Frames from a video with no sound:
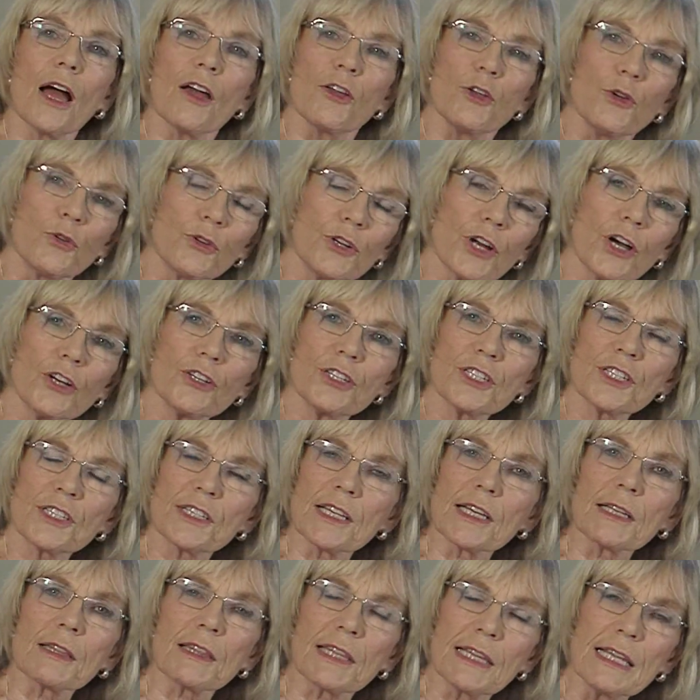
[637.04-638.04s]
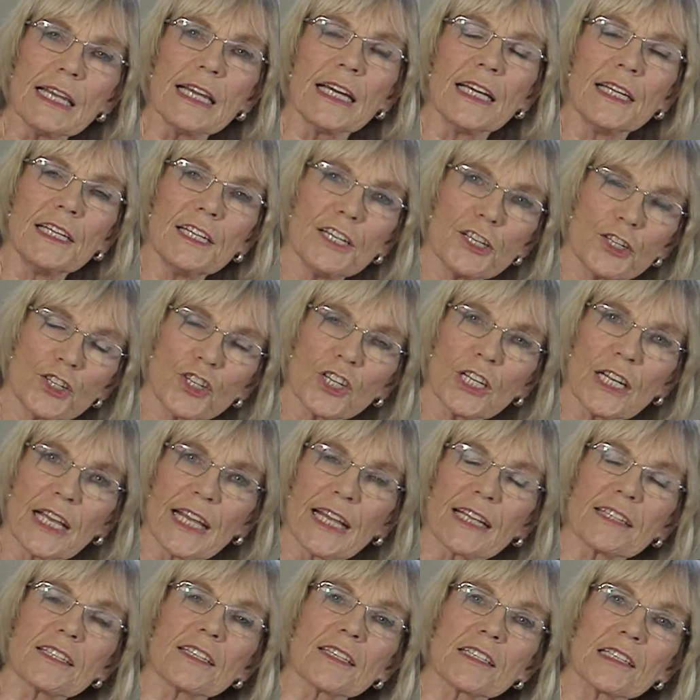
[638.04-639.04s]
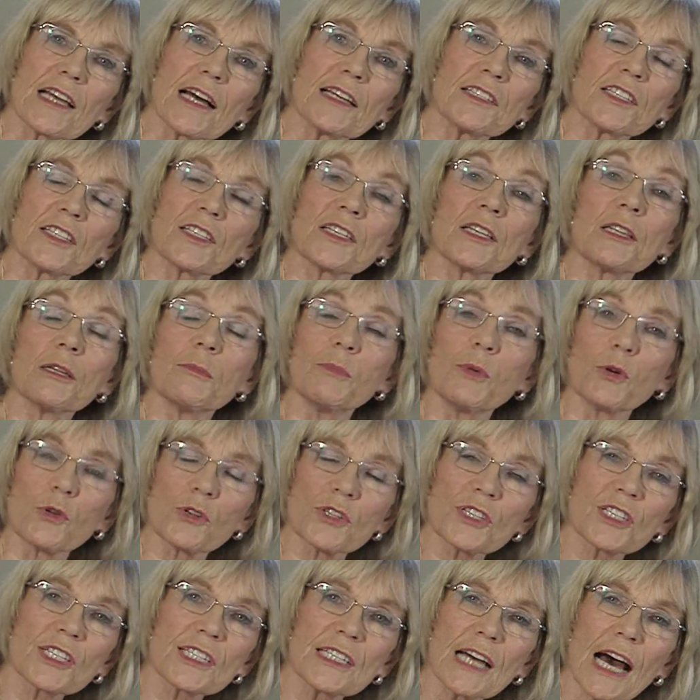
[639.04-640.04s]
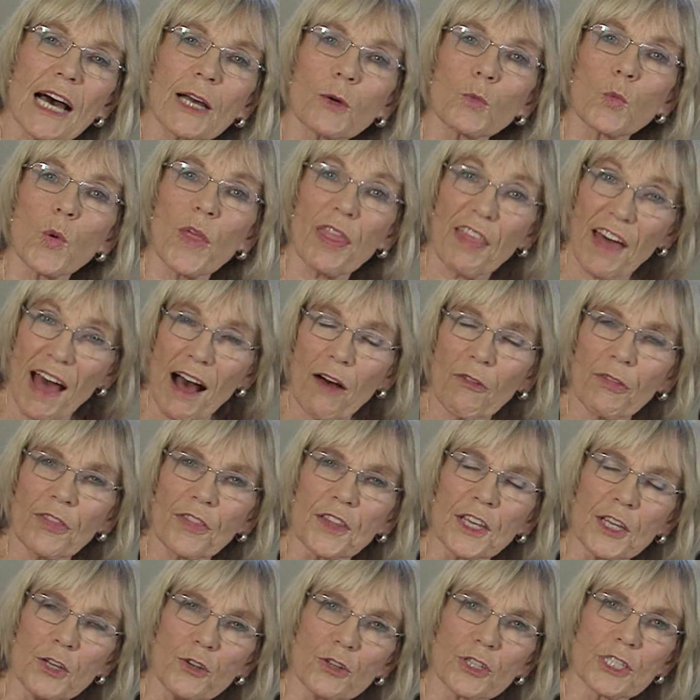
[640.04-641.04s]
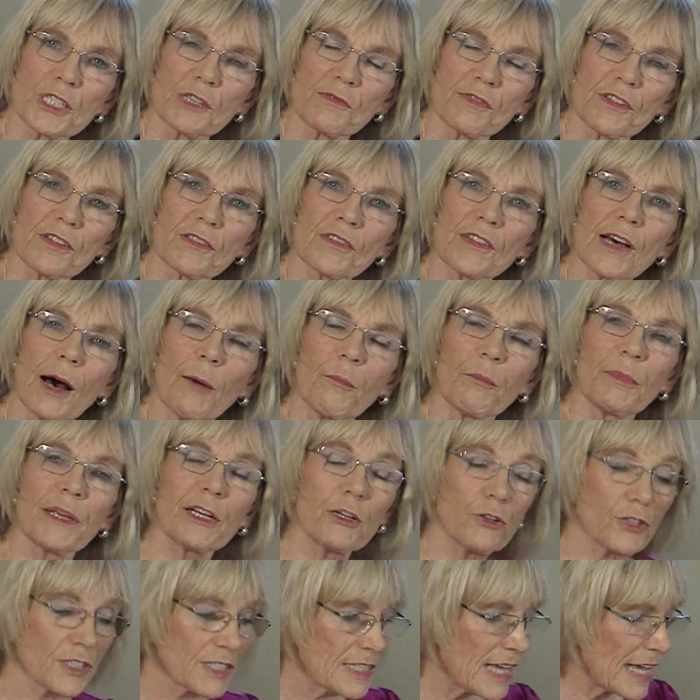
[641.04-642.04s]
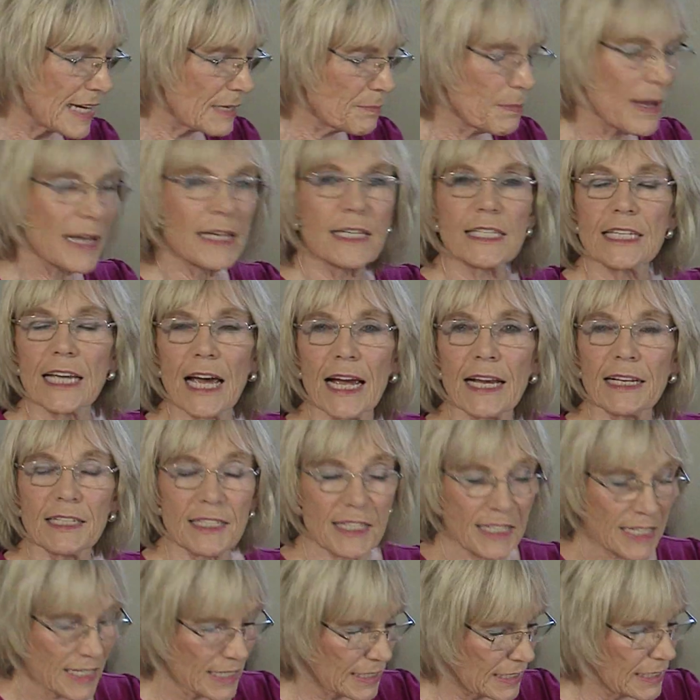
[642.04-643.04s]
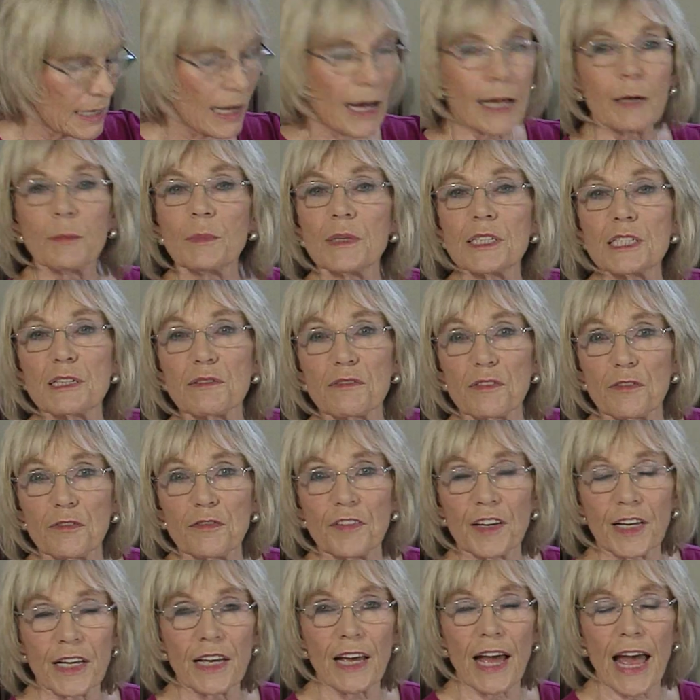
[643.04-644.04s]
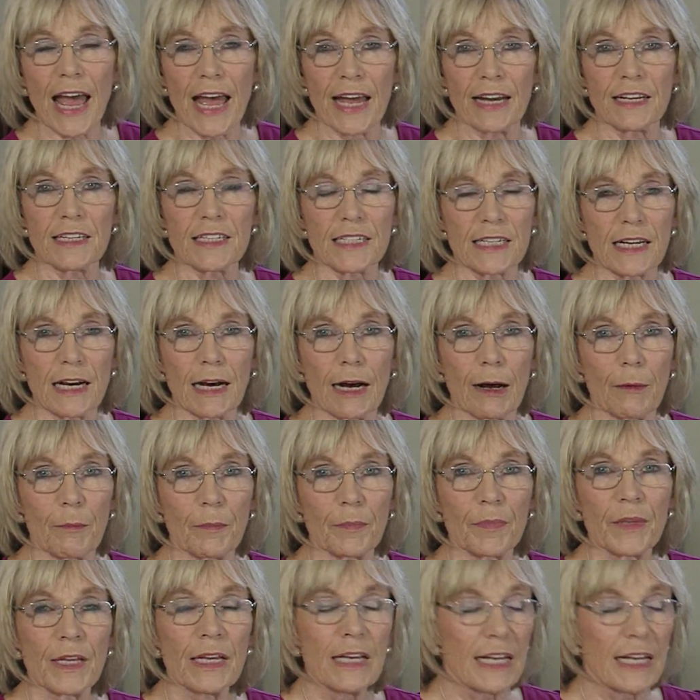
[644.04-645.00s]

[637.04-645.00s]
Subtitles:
You'll notice that the initial exercises in the book start without the use of the thumb, because that maintains the alignment of the finger, hand and arm.